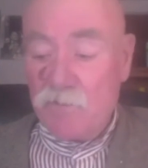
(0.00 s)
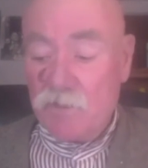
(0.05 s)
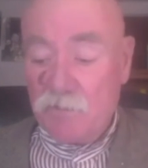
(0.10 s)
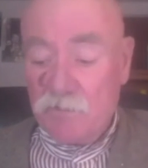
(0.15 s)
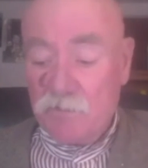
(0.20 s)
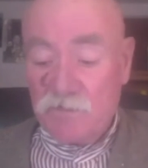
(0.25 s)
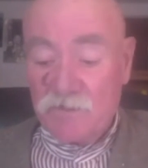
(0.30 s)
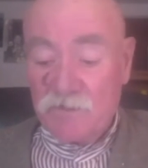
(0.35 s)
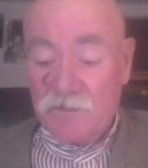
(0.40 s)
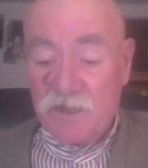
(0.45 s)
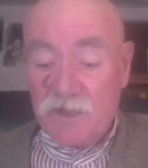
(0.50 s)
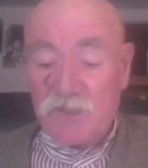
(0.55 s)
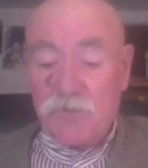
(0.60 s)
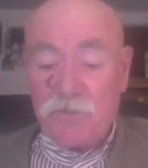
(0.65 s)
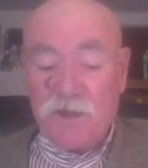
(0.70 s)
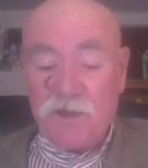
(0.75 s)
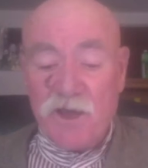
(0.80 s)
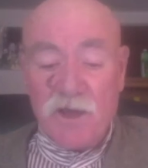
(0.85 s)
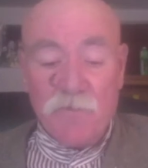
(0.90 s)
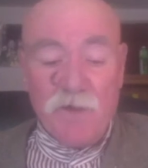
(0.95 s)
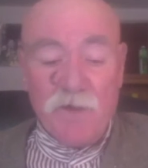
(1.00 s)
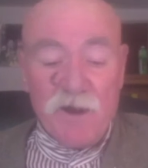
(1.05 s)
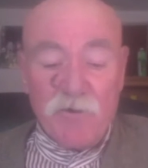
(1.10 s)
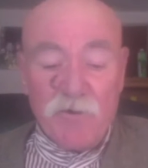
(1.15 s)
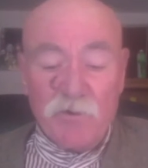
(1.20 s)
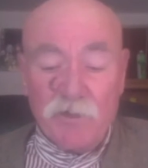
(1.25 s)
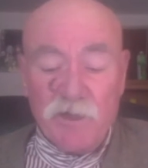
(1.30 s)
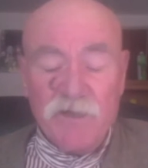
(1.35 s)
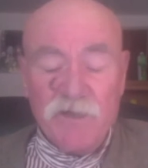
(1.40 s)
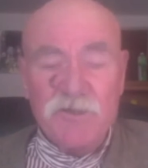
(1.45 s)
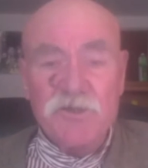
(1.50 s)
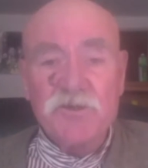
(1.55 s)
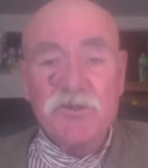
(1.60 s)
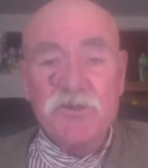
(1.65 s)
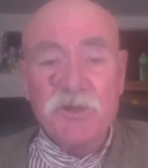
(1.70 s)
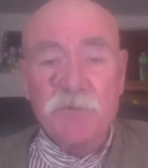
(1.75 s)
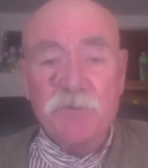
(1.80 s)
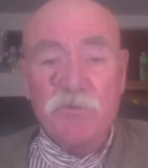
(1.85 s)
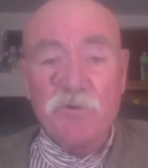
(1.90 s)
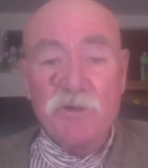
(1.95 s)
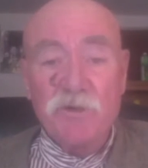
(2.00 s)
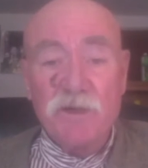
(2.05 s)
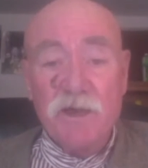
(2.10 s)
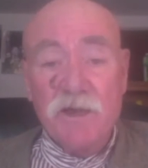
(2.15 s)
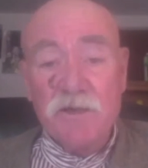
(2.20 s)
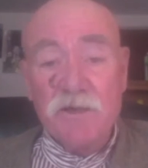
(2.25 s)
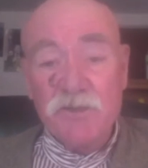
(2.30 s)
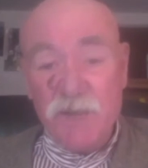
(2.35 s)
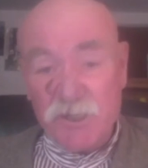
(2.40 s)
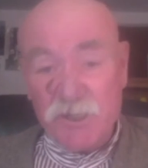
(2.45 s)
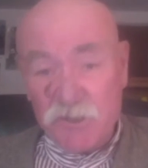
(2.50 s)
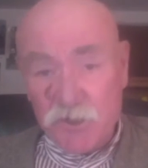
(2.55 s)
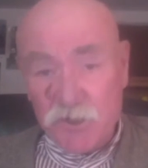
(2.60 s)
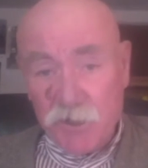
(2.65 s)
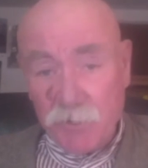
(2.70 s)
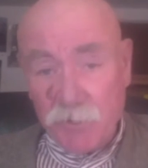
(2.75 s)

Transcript: thus began my relationship with Chechnya.